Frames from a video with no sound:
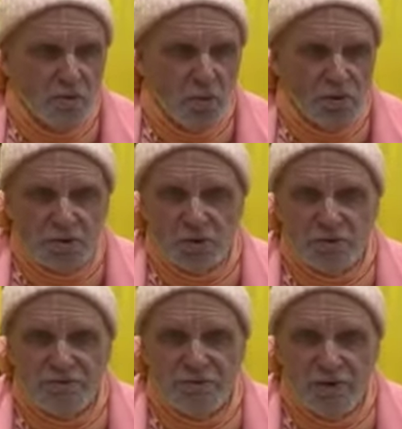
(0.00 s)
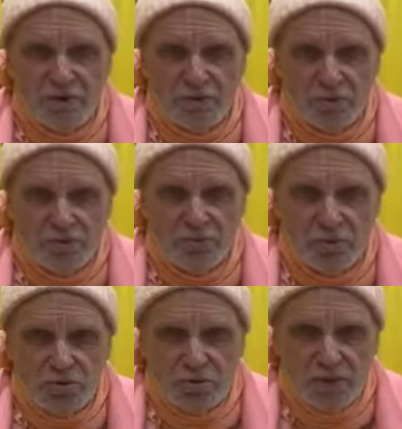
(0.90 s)
want to follow the
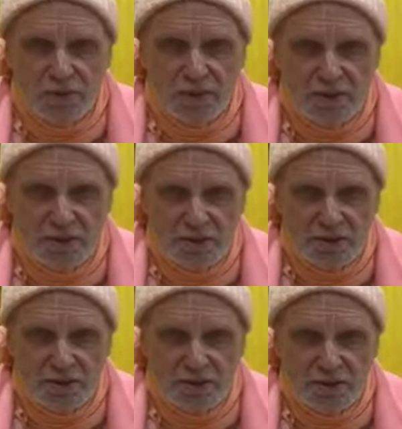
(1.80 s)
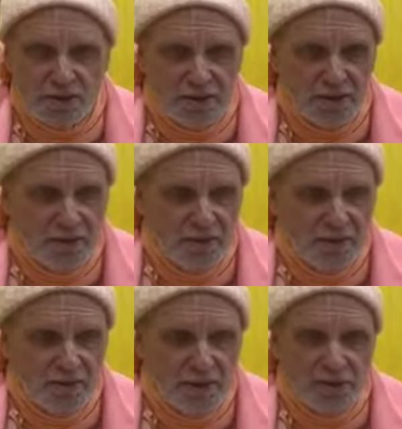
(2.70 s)
rules and regulations.
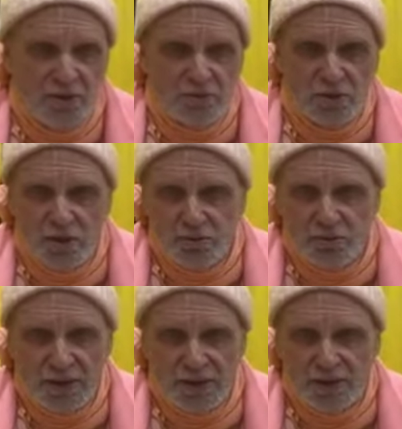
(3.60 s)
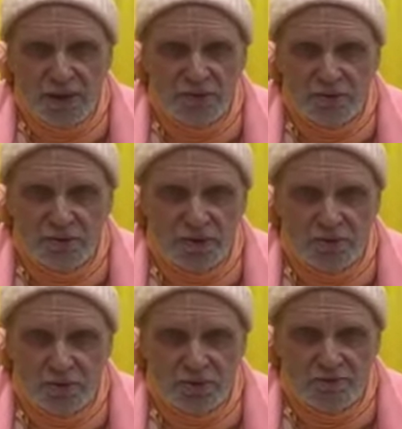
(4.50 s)
They don't know them, and neither do they
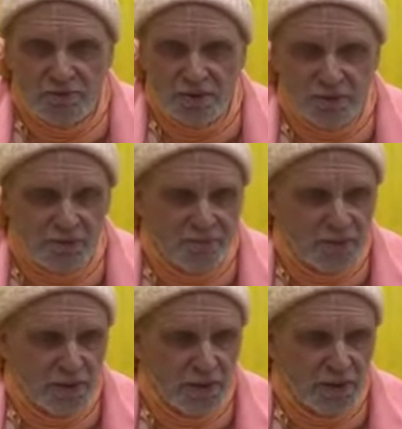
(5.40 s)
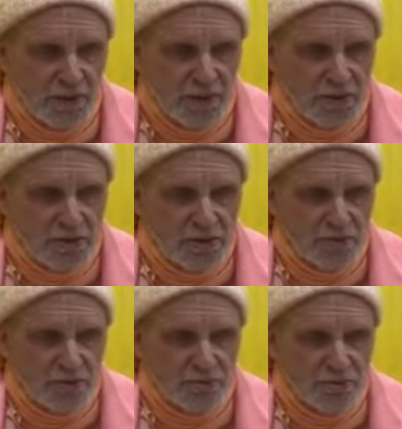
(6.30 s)
want to follow them.
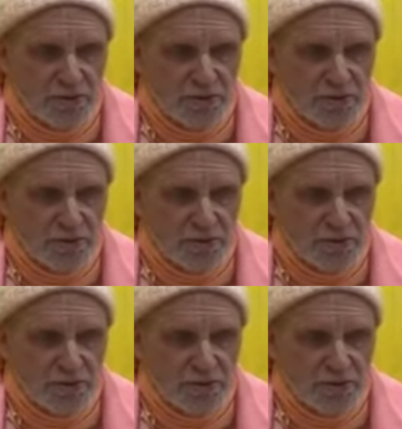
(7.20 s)
So